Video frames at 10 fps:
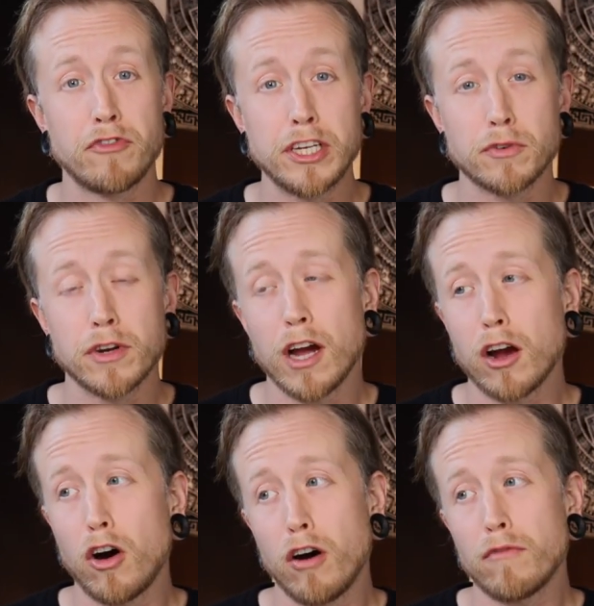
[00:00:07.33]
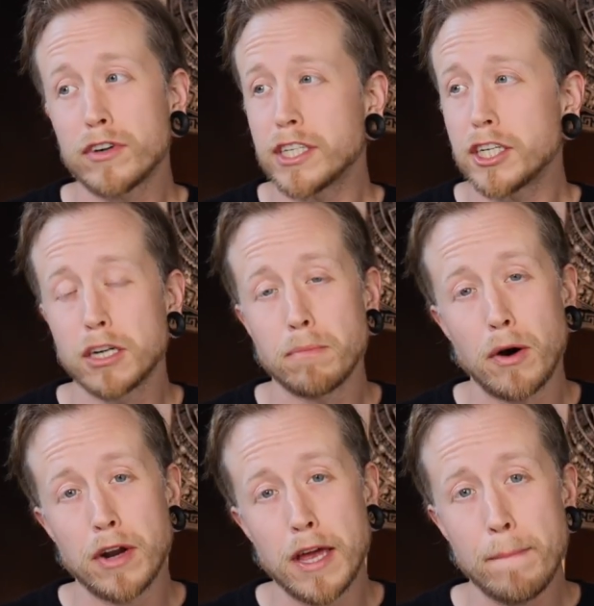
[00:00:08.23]
featuring a conversation
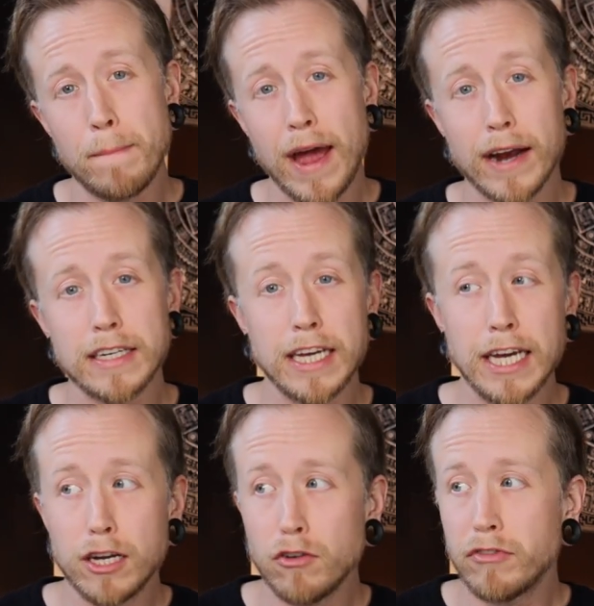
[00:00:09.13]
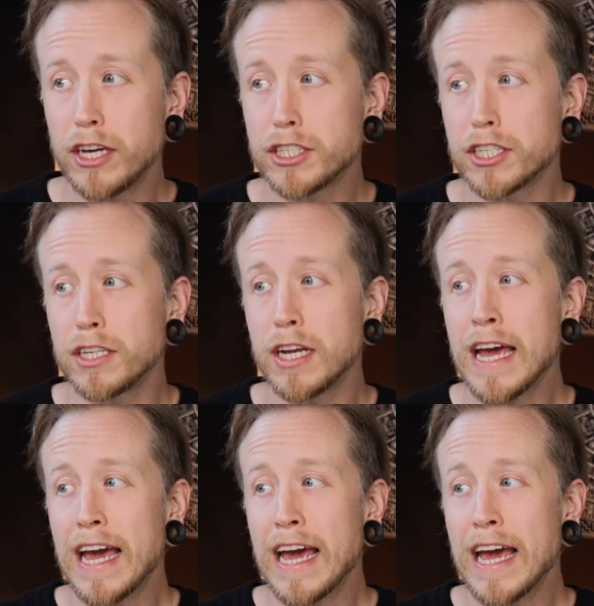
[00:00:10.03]
about impact, innovation,